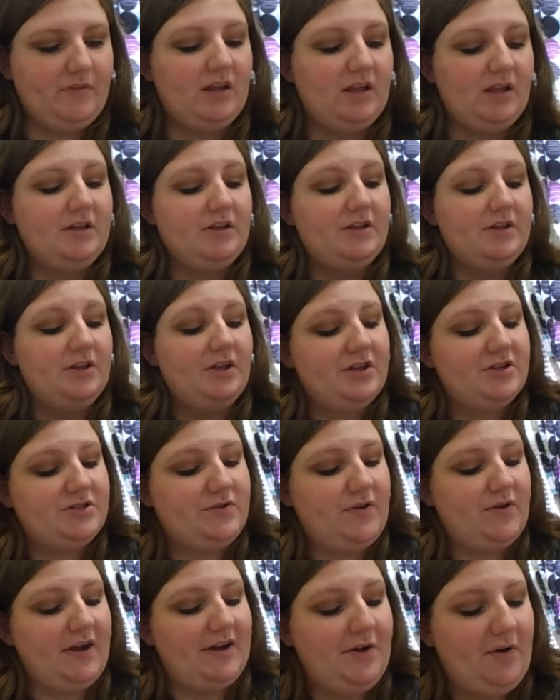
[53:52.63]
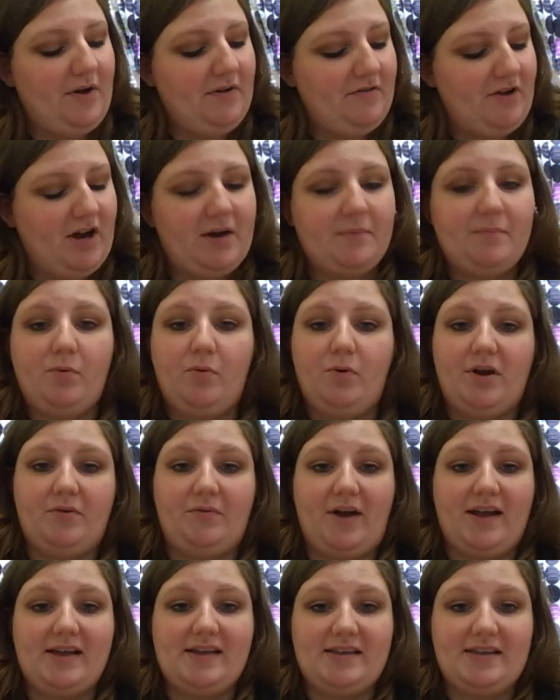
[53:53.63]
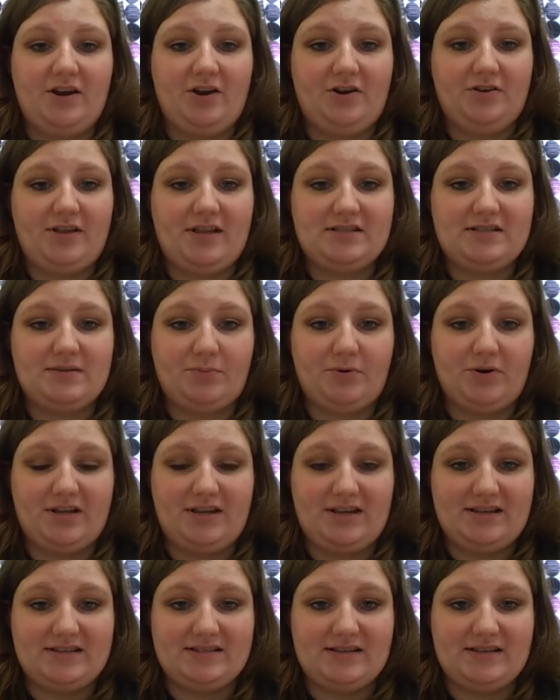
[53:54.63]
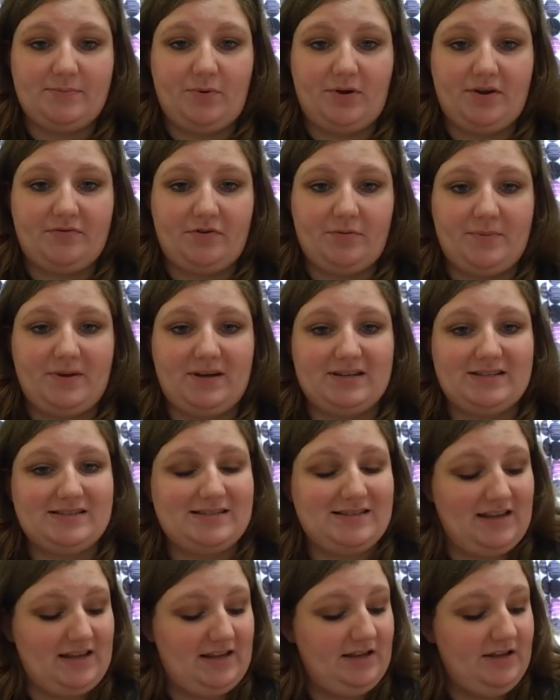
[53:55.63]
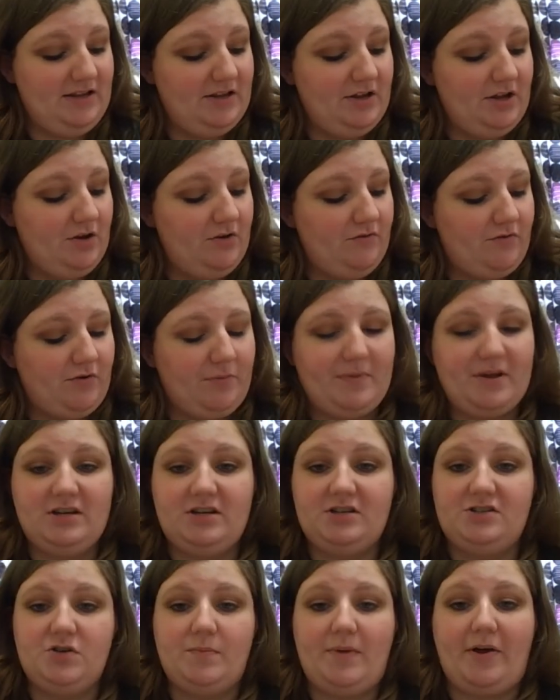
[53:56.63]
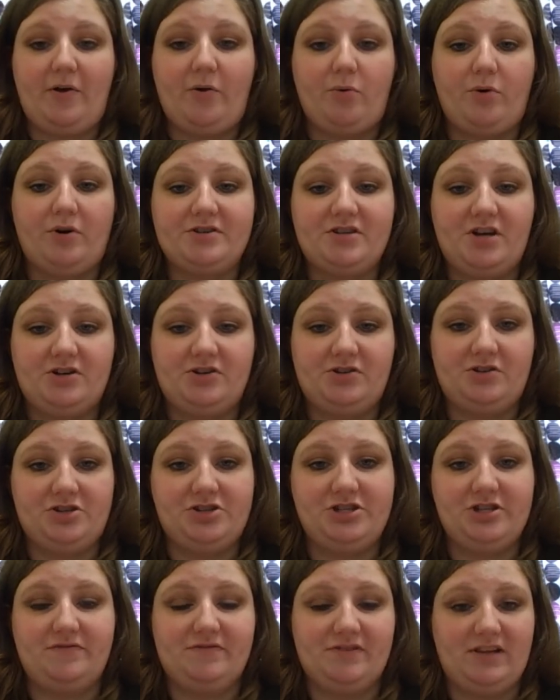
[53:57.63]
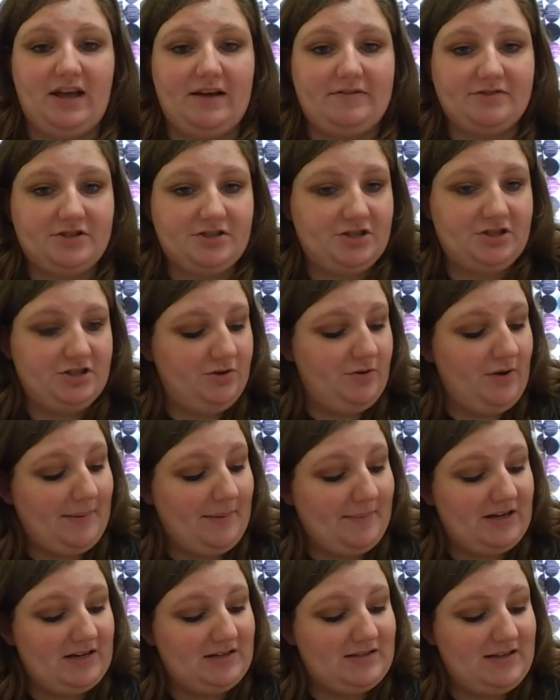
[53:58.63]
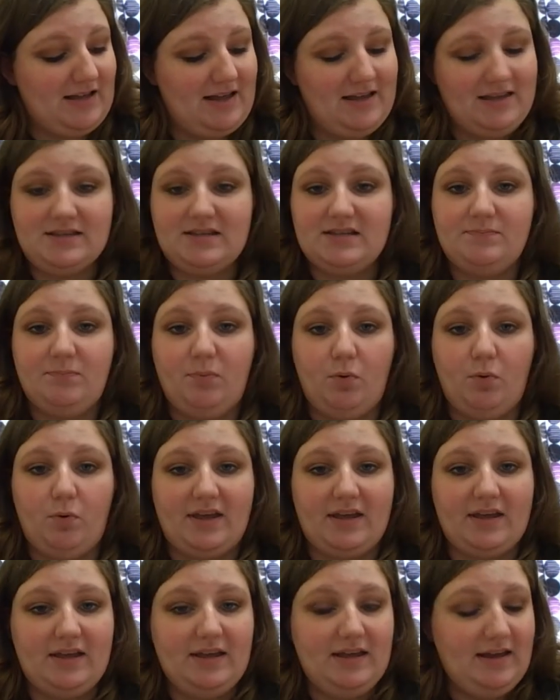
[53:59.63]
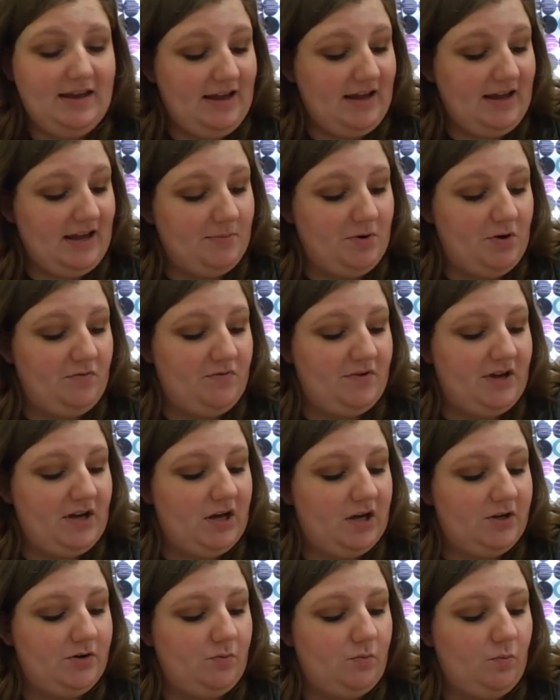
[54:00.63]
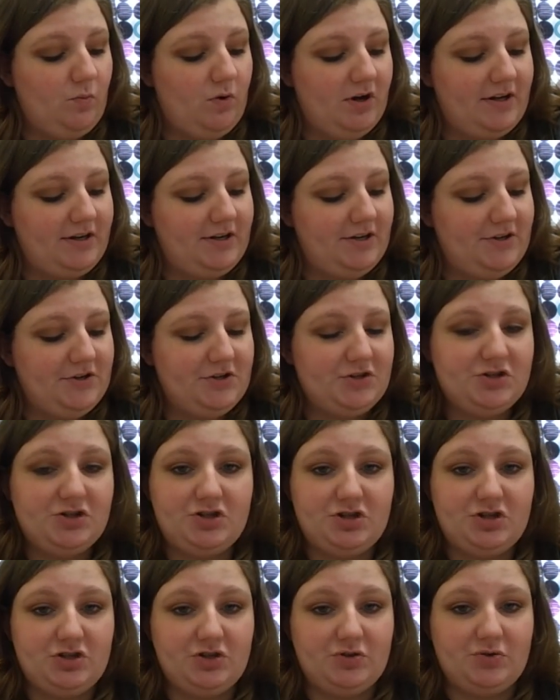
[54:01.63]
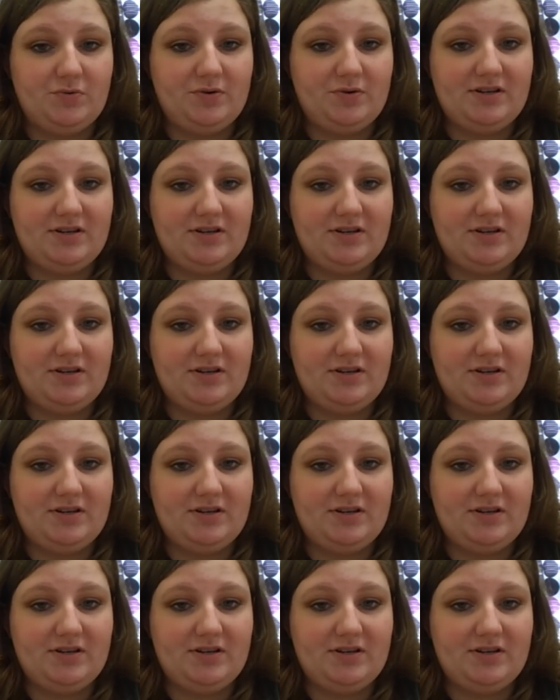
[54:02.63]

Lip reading: So I know I've got a point right here. That's a pretty easy point for me to see. For me to do my horizontal shift left 2, I'm going to take this point and move it 1, 2 to the